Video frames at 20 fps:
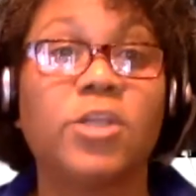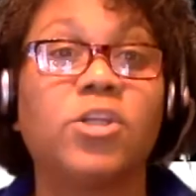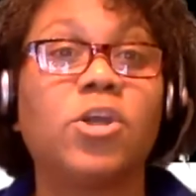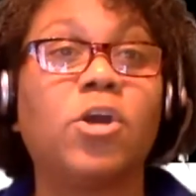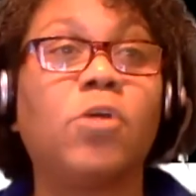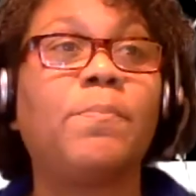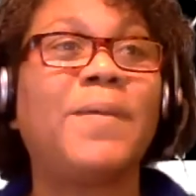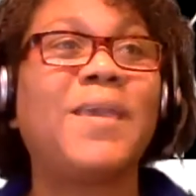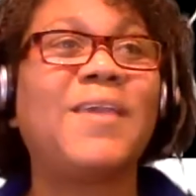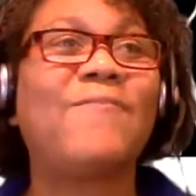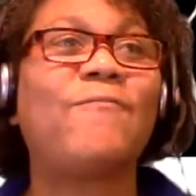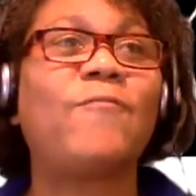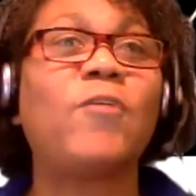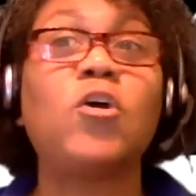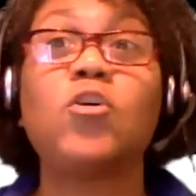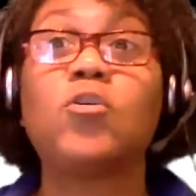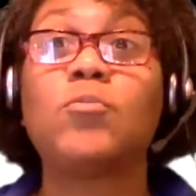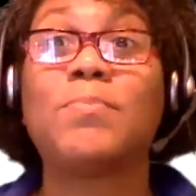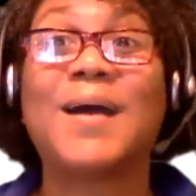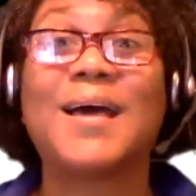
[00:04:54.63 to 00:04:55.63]
Don't be
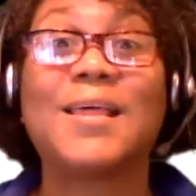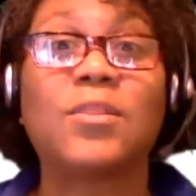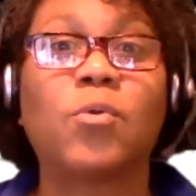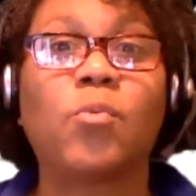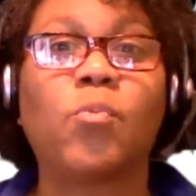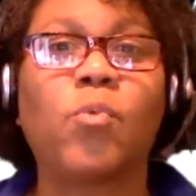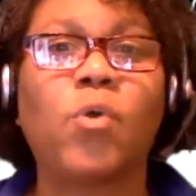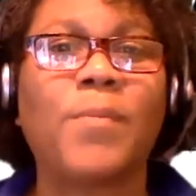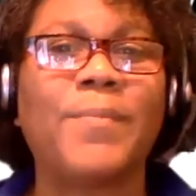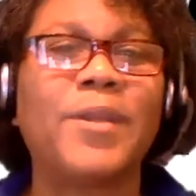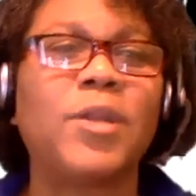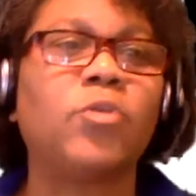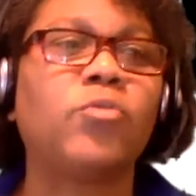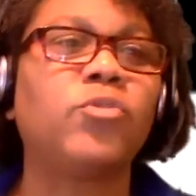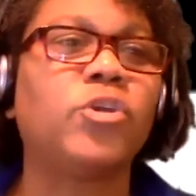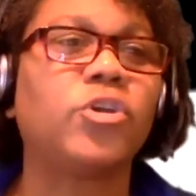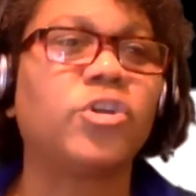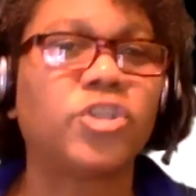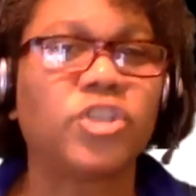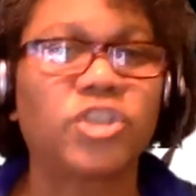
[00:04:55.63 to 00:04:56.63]
fooled by the woman
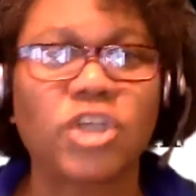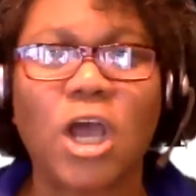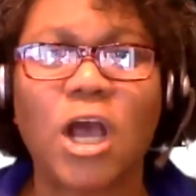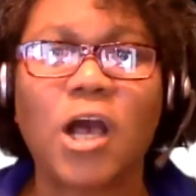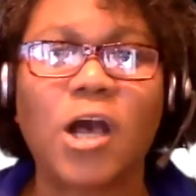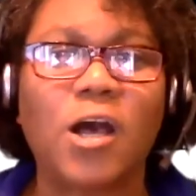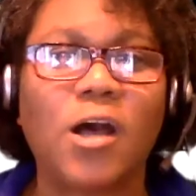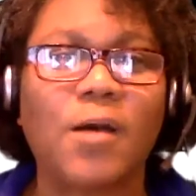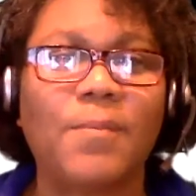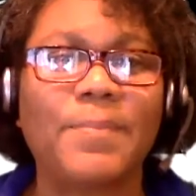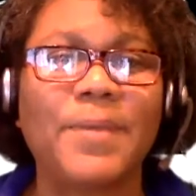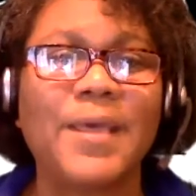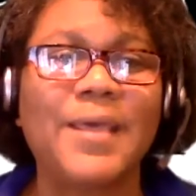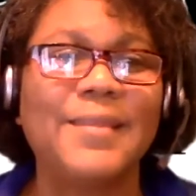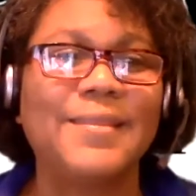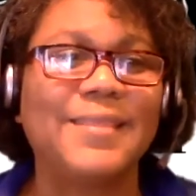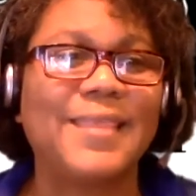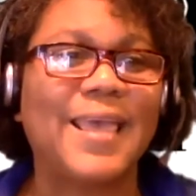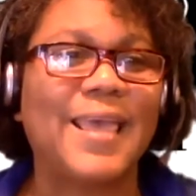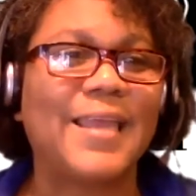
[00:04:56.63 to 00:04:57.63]
on your job
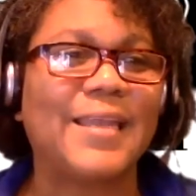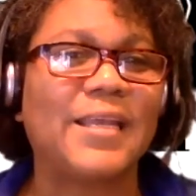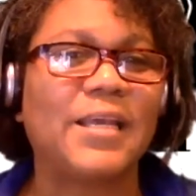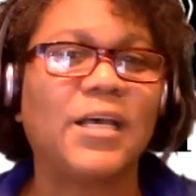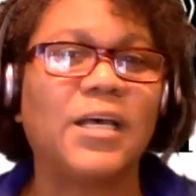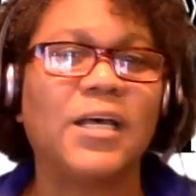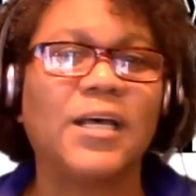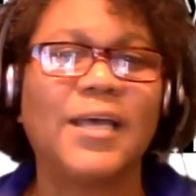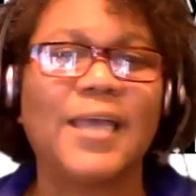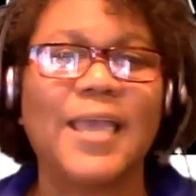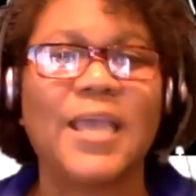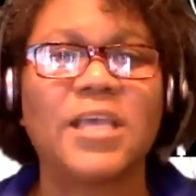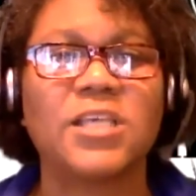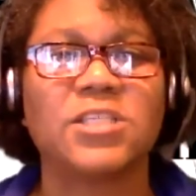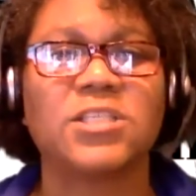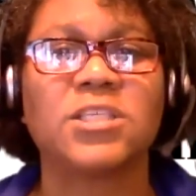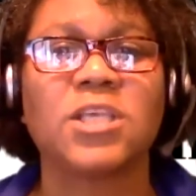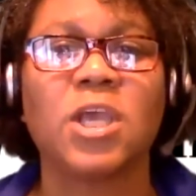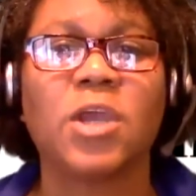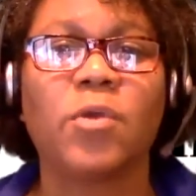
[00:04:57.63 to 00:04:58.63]
that
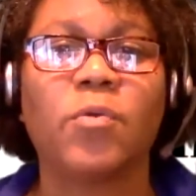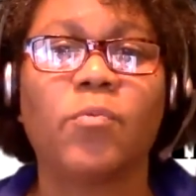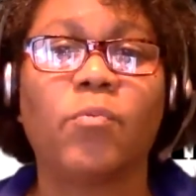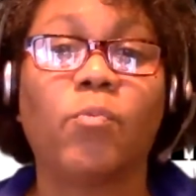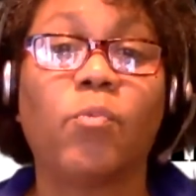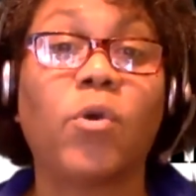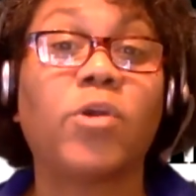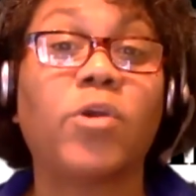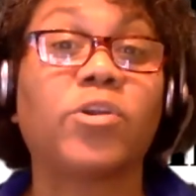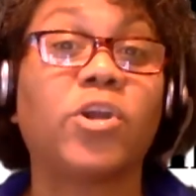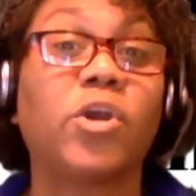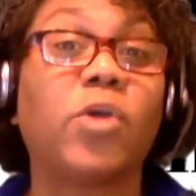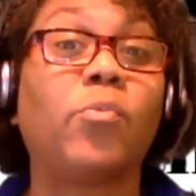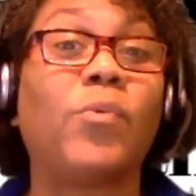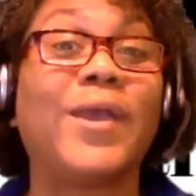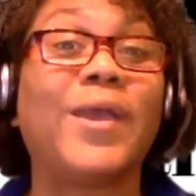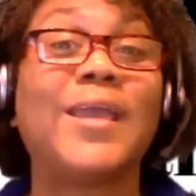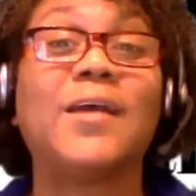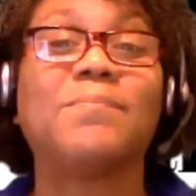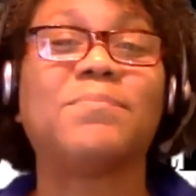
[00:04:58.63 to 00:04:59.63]
has worked her
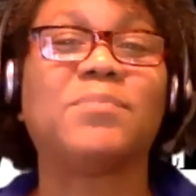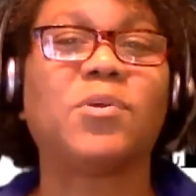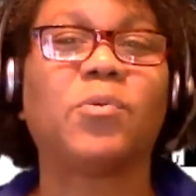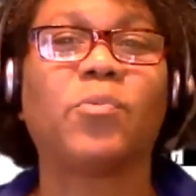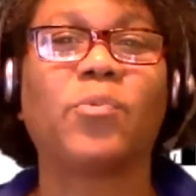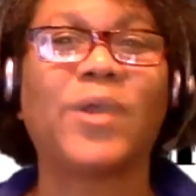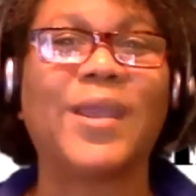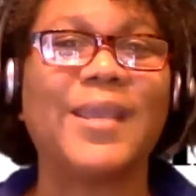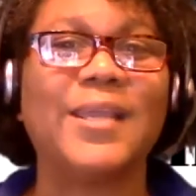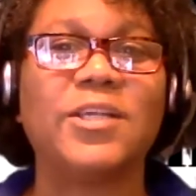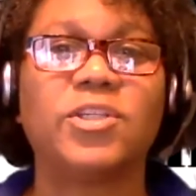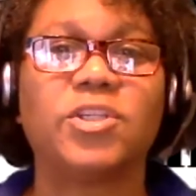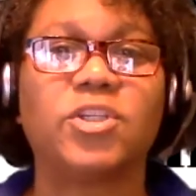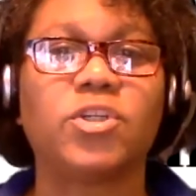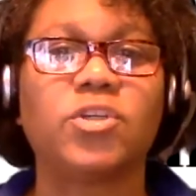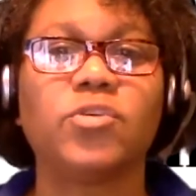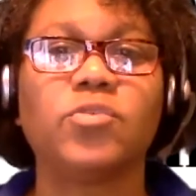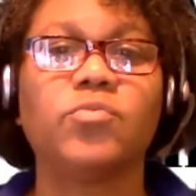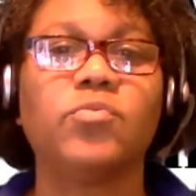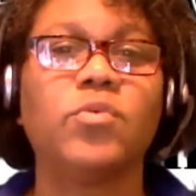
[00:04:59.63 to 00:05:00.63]
way up the ranks
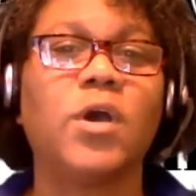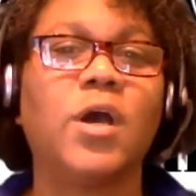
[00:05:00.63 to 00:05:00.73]
to